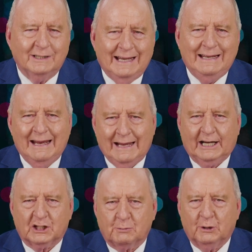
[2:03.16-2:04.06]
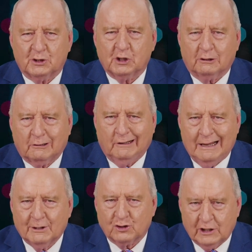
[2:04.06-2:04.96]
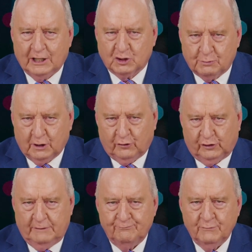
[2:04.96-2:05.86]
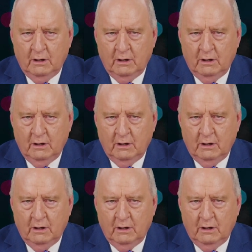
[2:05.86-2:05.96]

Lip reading: leading experts on climate change policy.